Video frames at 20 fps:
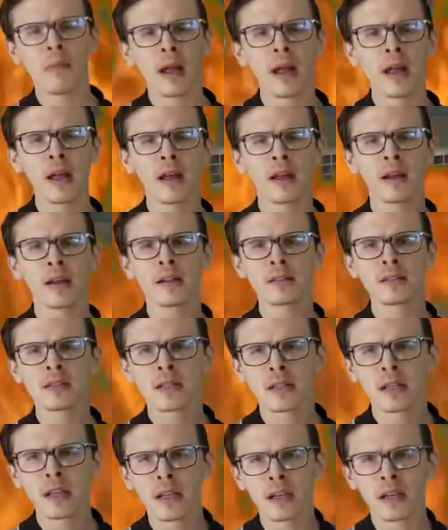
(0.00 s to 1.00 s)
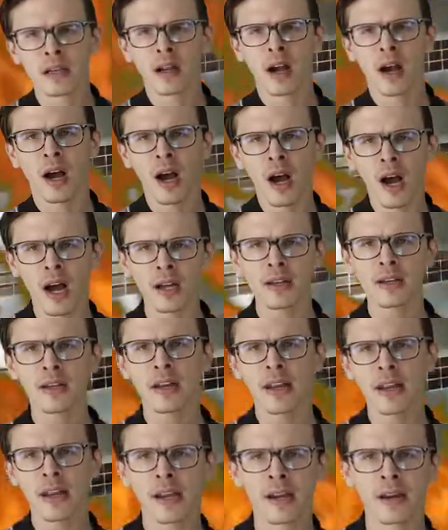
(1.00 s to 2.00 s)
Man, it's getting hot
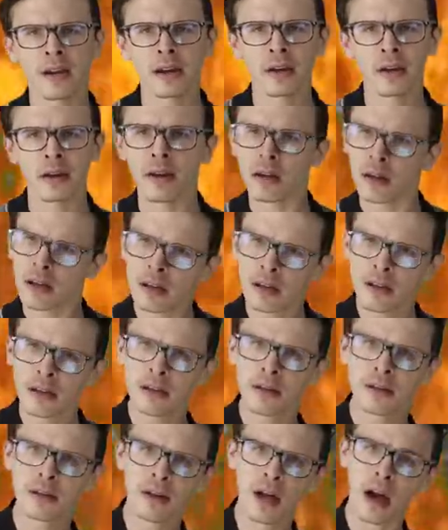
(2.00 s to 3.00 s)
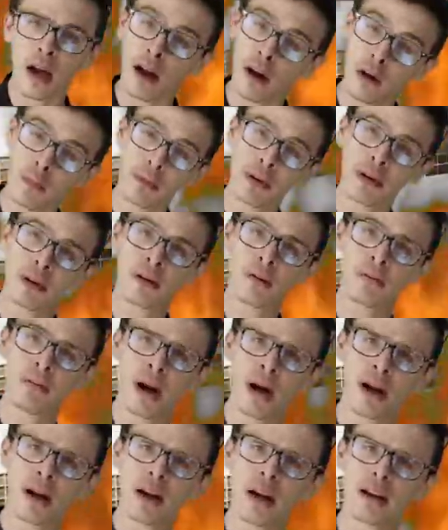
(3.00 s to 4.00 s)
in here. I hope you
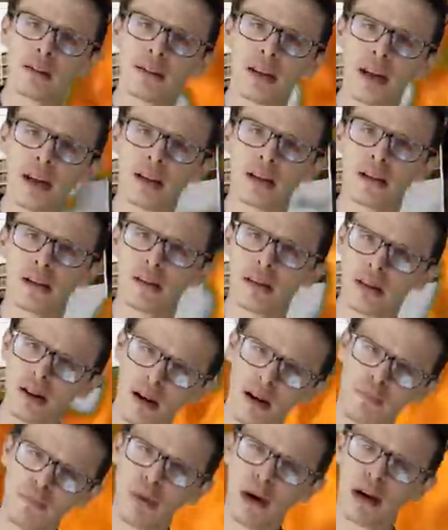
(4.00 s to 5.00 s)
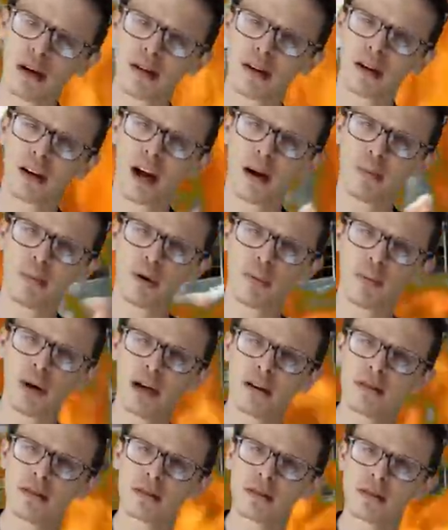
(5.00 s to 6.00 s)
don't mind I take unbutton a couple
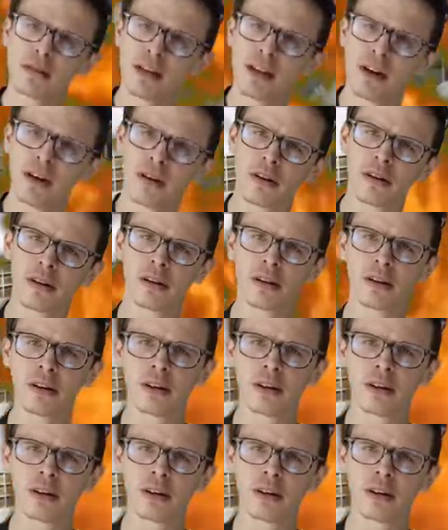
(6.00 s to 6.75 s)
of buttons here.